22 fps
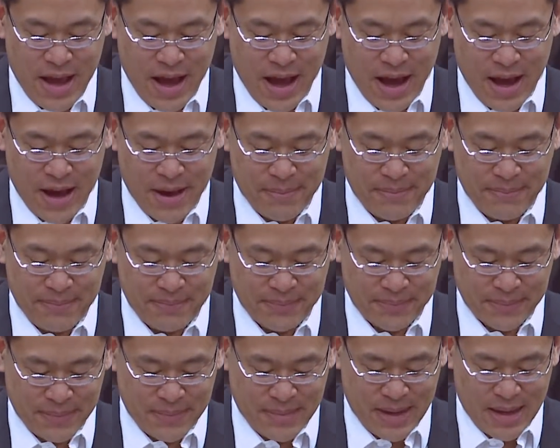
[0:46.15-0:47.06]

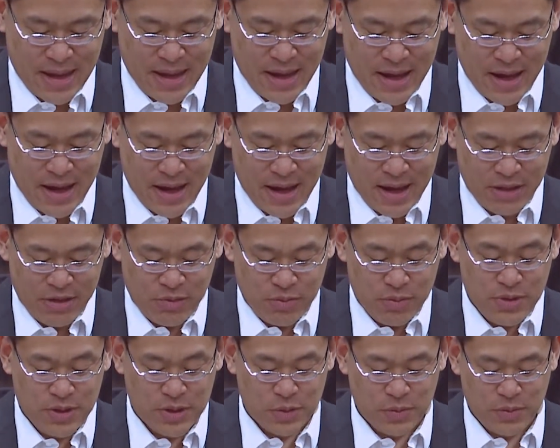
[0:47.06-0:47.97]

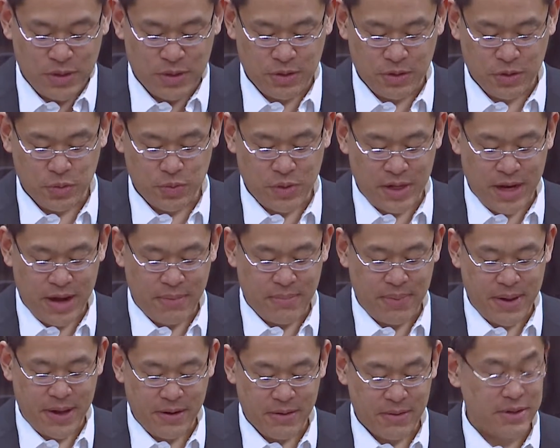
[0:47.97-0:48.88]
Through this research, we now
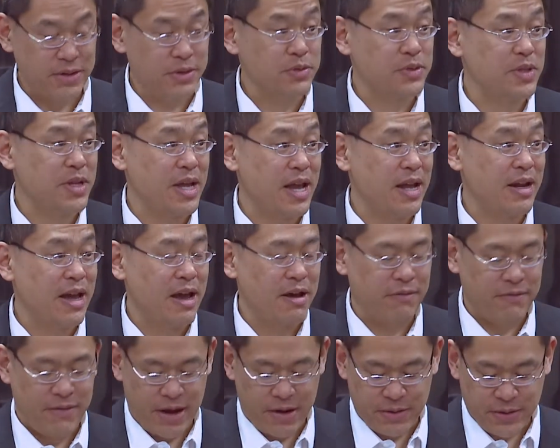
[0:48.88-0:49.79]
better understand
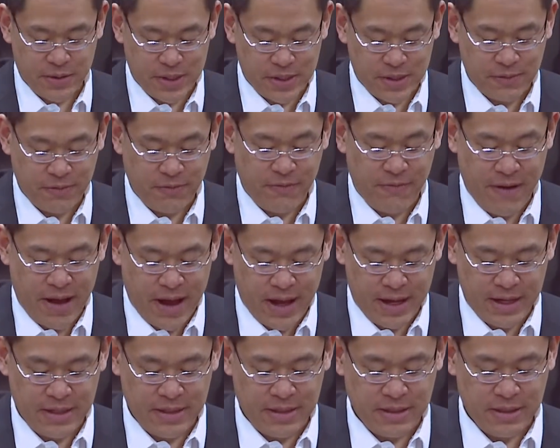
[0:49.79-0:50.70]
how viruses
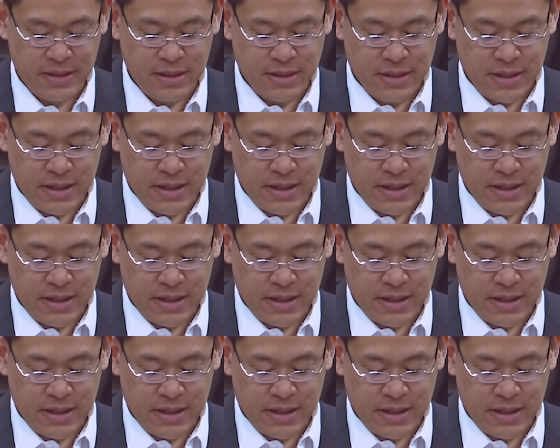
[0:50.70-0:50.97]
find,